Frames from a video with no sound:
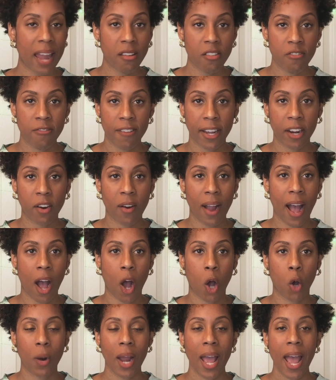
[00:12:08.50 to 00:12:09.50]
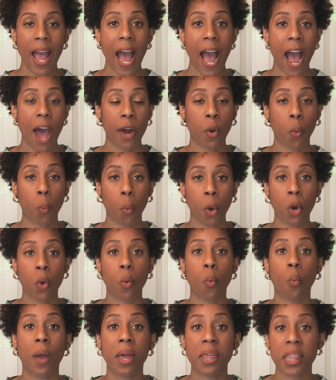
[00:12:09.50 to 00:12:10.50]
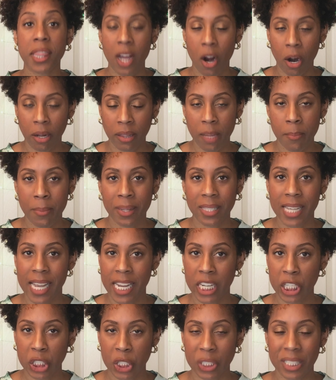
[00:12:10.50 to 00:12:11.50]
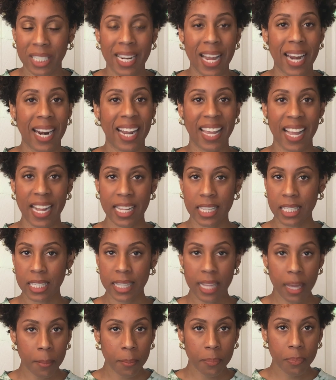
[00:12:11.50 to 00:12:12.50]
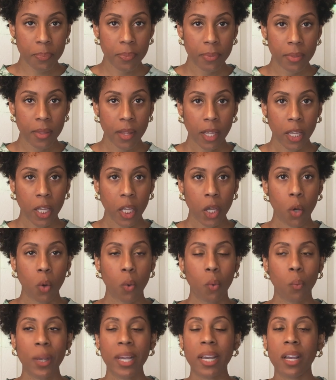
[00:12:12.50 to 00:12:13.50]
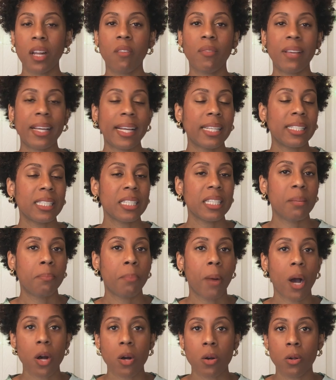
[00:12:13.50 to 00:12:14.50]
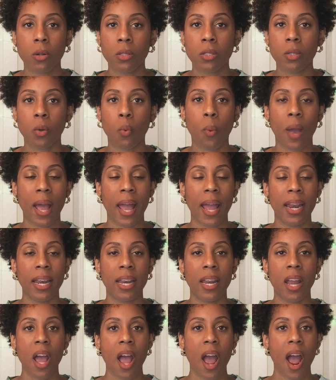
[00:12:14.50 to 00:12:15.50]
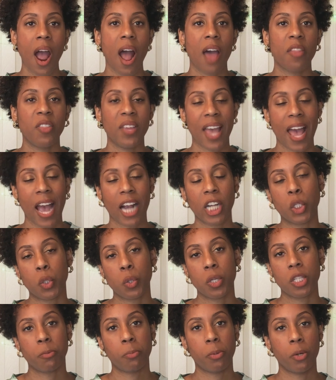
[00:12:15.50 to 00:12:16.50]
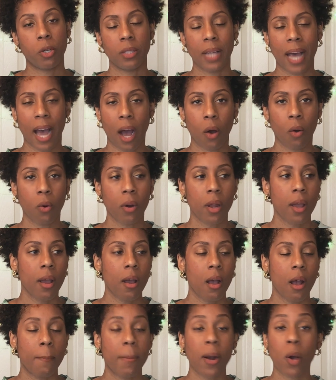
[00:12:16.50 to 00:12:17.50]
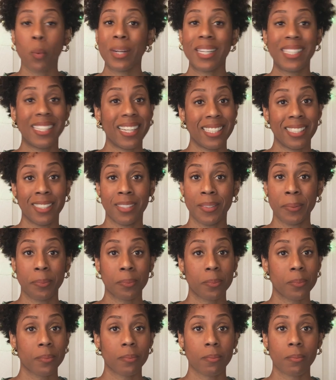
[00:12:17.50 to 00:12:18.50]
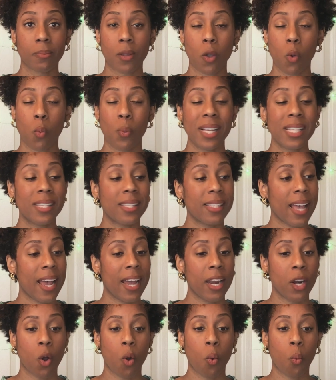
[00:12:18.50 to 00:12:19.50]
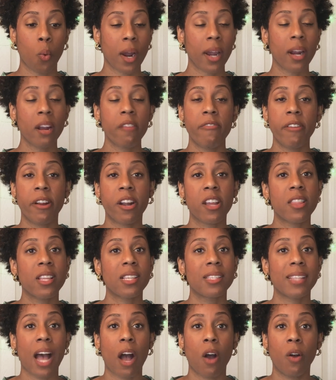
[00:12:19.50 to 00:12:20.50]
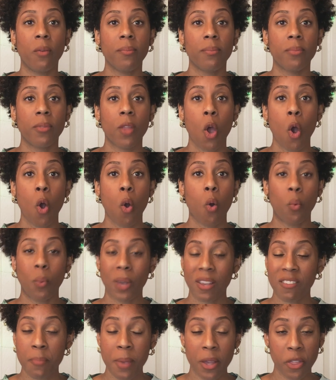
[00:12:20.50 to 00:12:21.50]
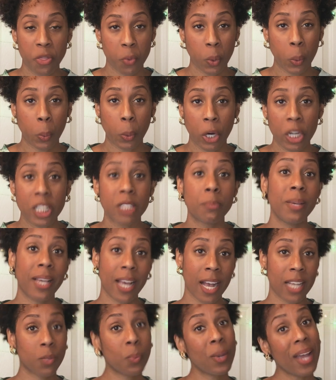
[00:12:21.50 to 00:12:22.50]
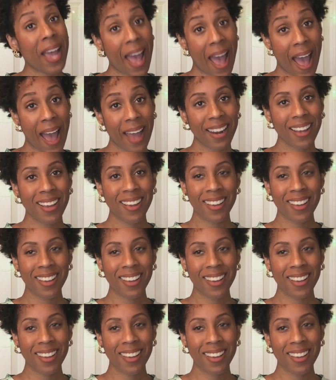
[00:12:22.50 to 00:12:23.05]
to figure out how to work with our limitations and not against them. We could have easily buckled when the actress pulled out, but we didn't. We said, we're gonna figure this out. We've been through worse, because we had.